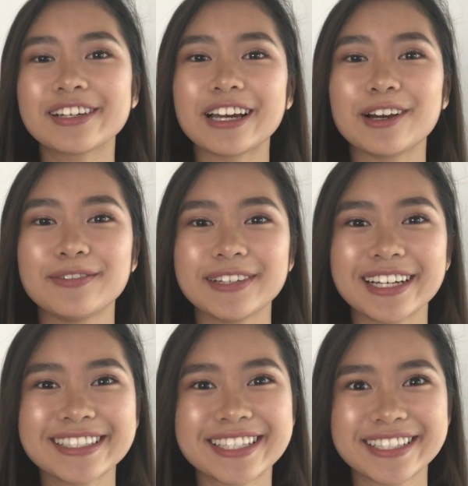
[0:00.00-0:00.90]
I hope you
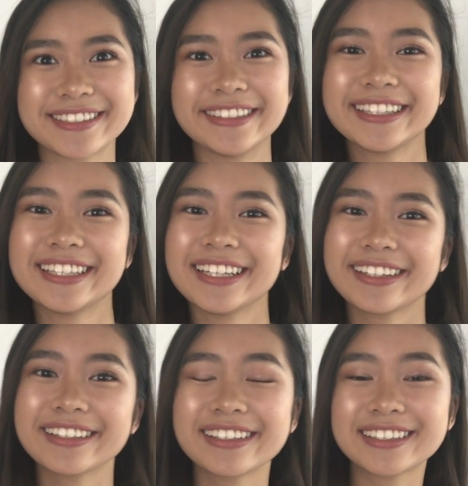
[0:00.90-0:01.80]
guys enjoyed the
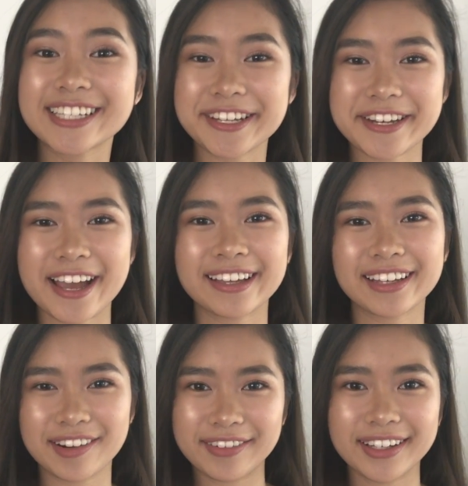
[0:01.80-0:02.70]
chit chat,
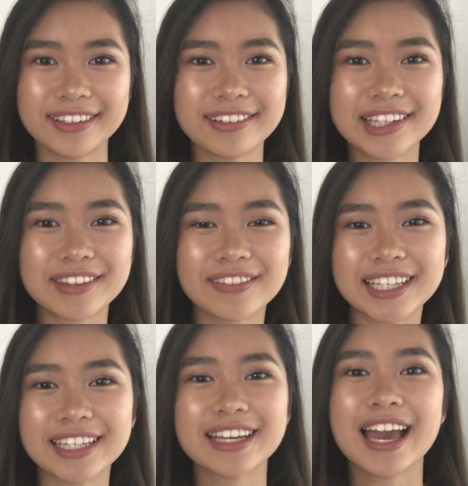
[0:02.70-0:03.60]
get ready with
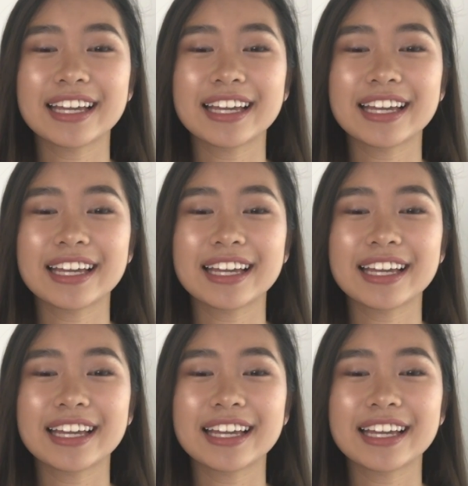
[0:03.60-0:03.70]
me.